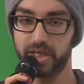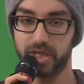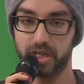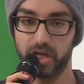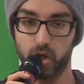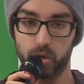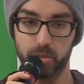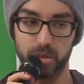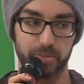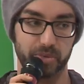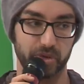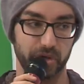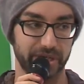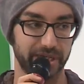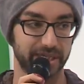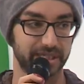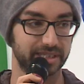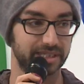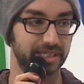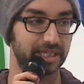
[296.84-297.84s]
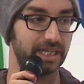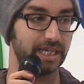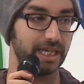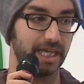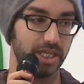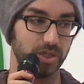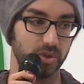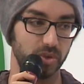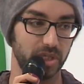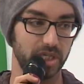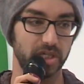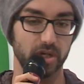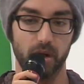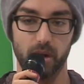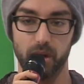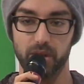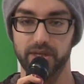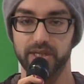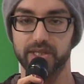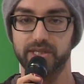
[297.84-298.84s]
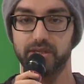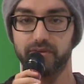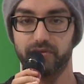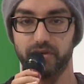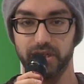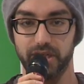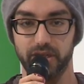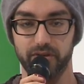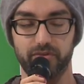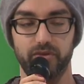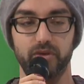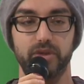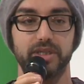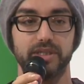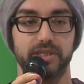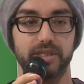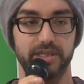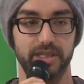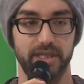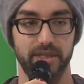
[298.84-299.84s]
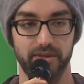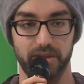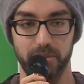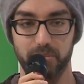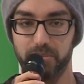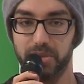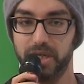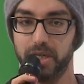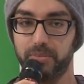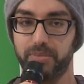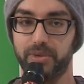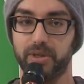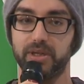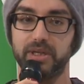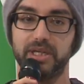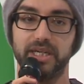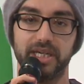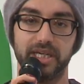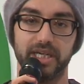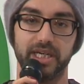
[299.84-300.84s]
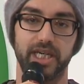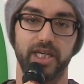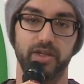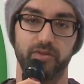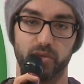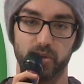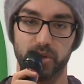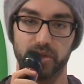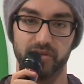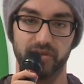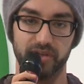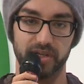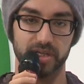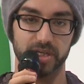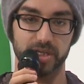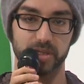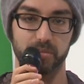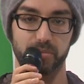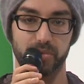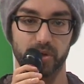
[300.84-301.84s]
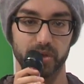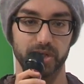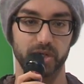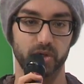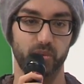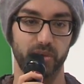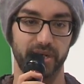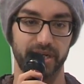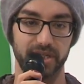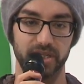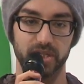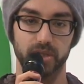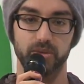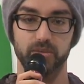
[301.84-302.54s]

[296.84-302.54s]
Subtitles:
a global product and you need all these different influences and the people influencing a product where, you know,